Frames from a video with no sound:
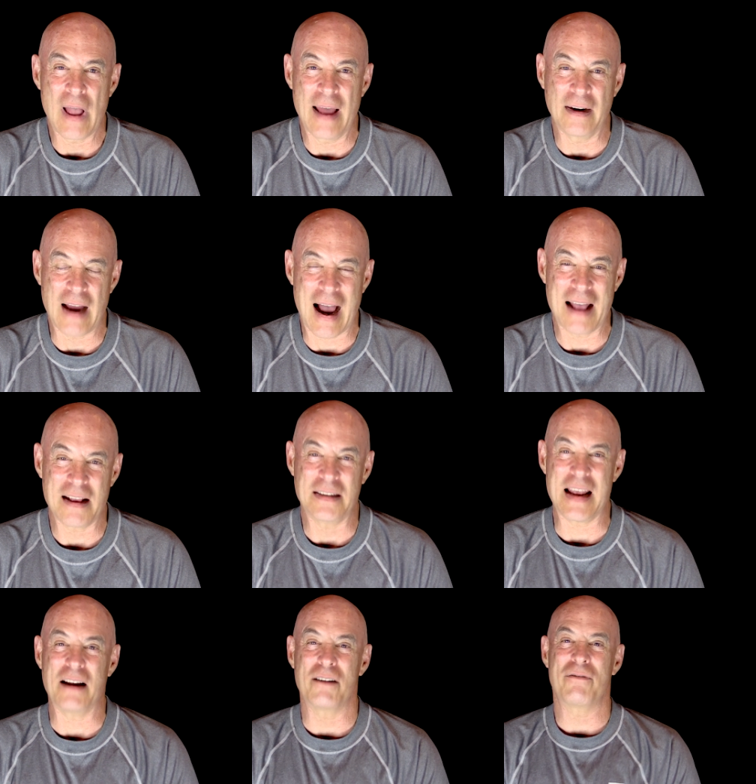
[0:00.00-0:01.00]
And I
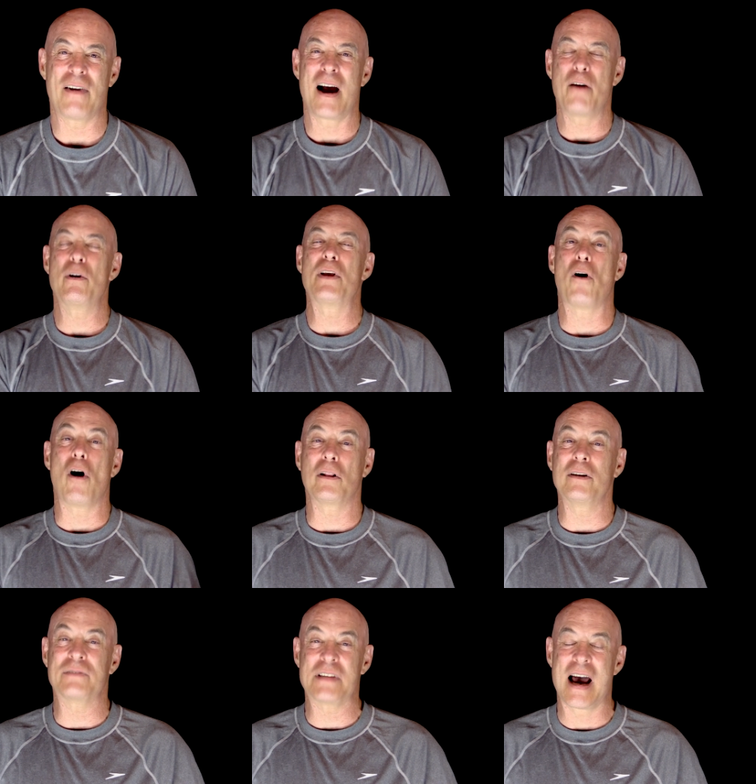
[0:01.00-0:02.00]
identify with
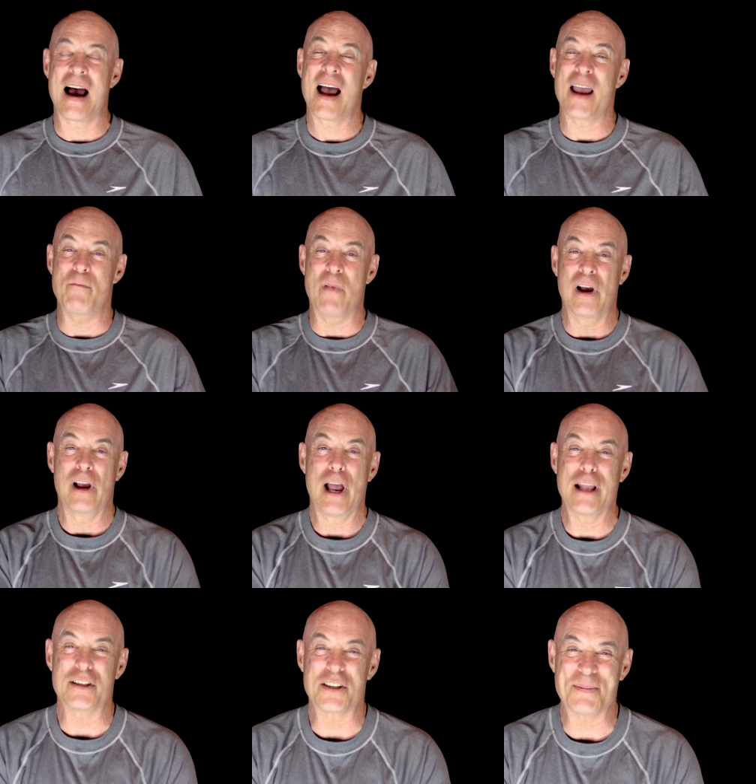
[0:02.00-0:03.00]
all of time
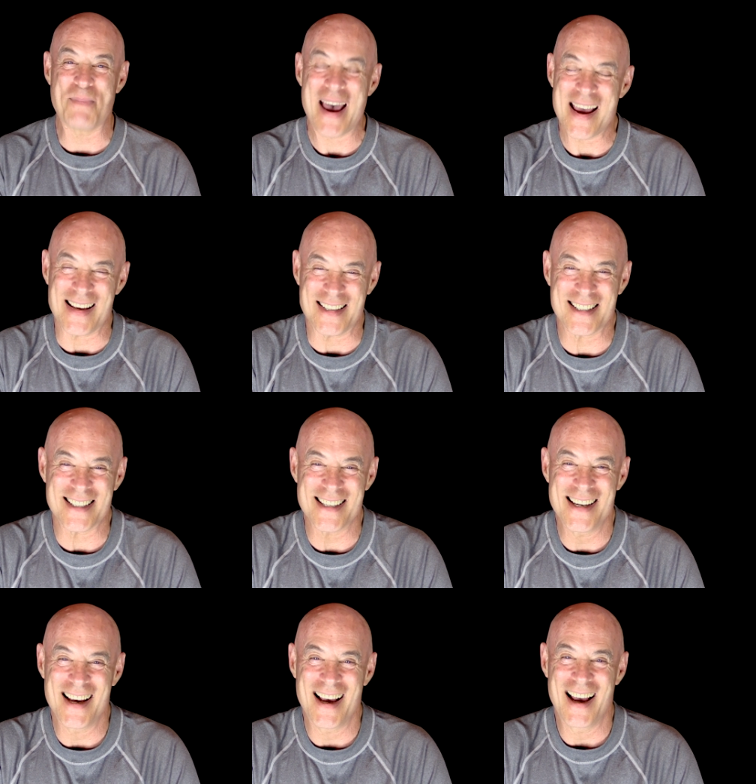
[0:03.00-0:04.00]
and space.